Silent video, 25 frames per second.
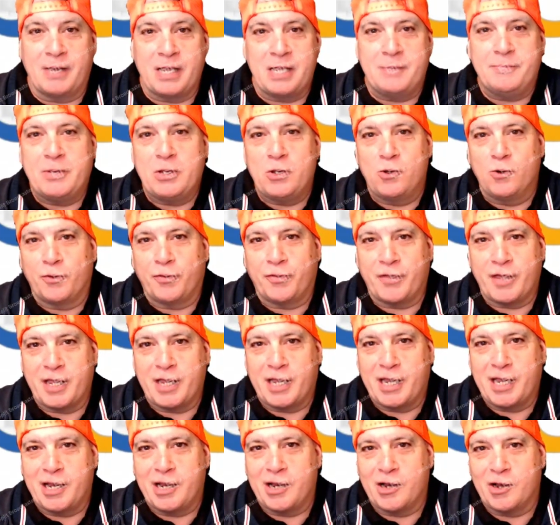maybe you're
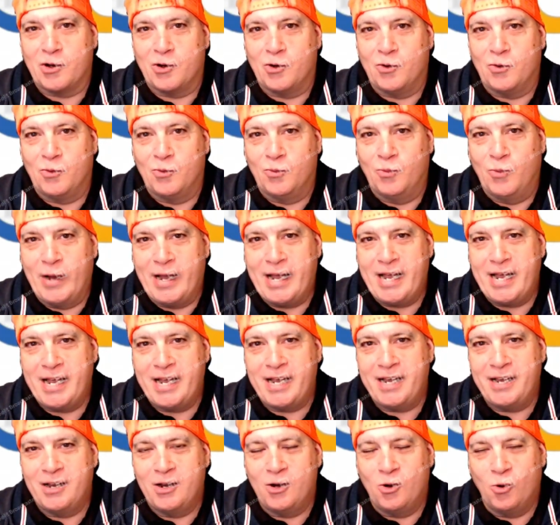thinking,
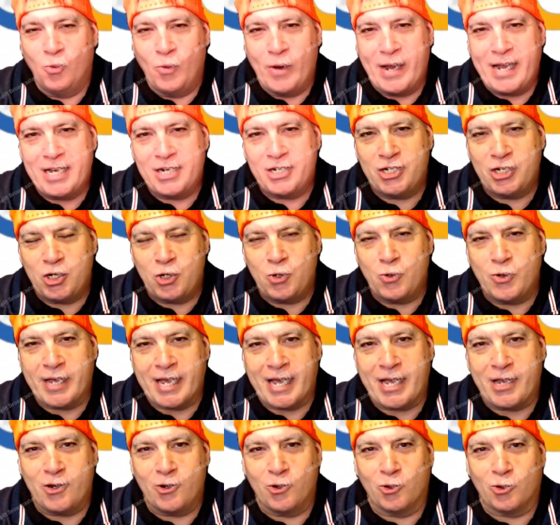where do you
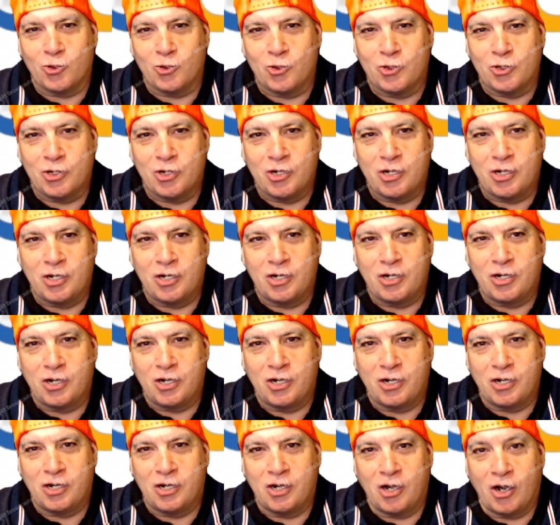get your
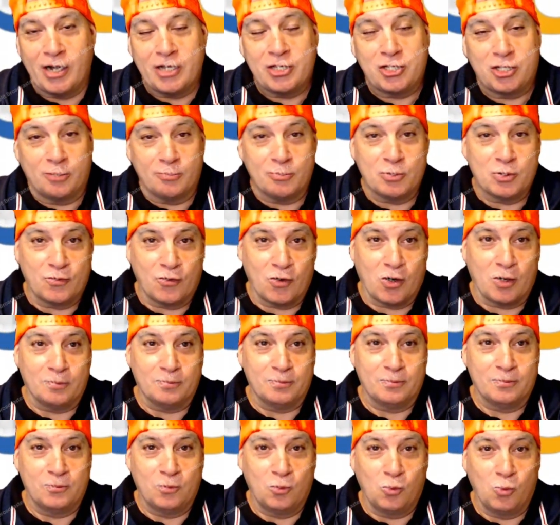items
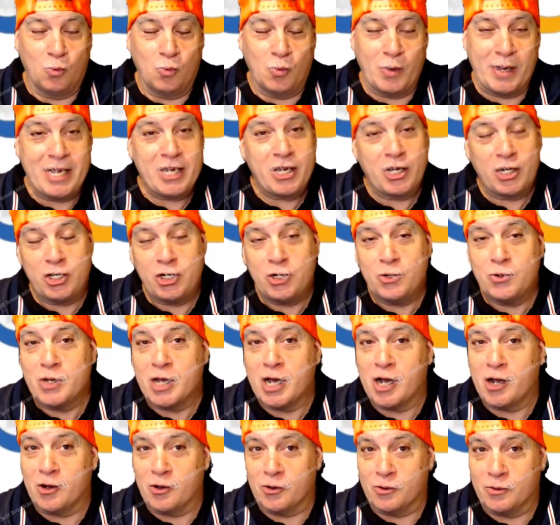from? Where can
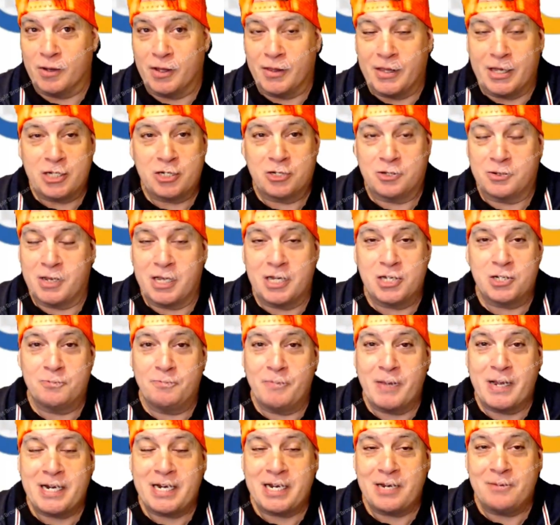you go?
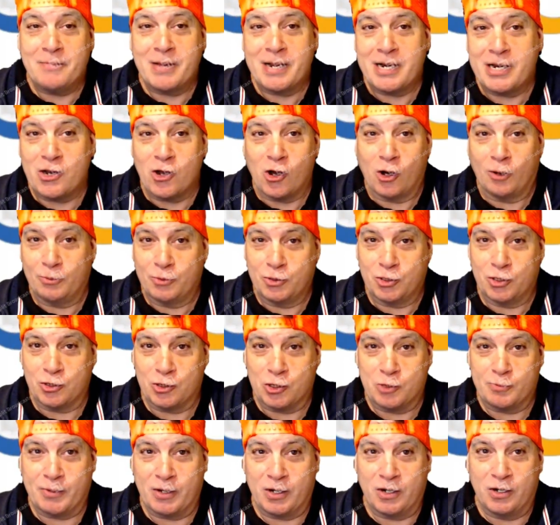There's many
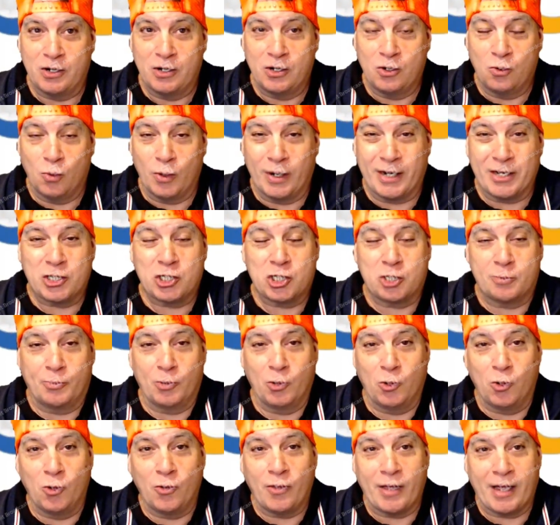options, but we'll
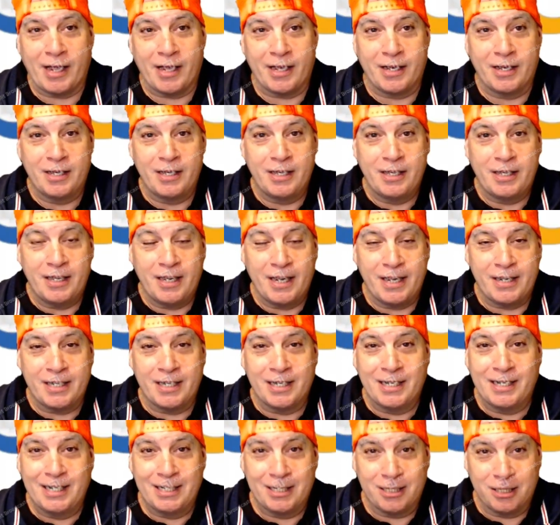explore that
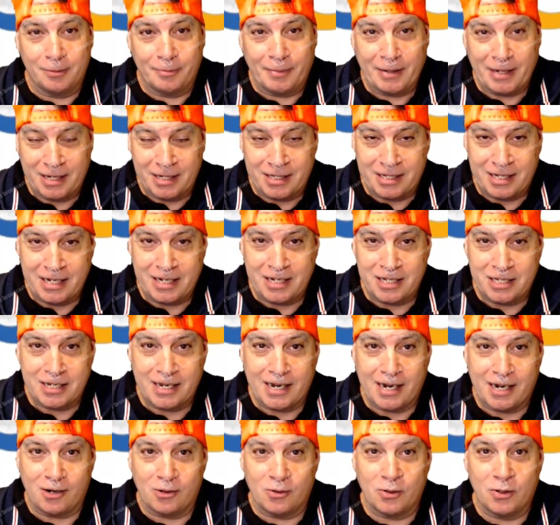in a little bit of
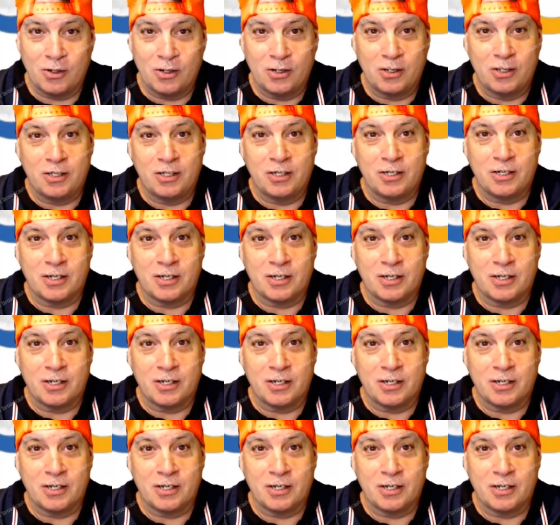detail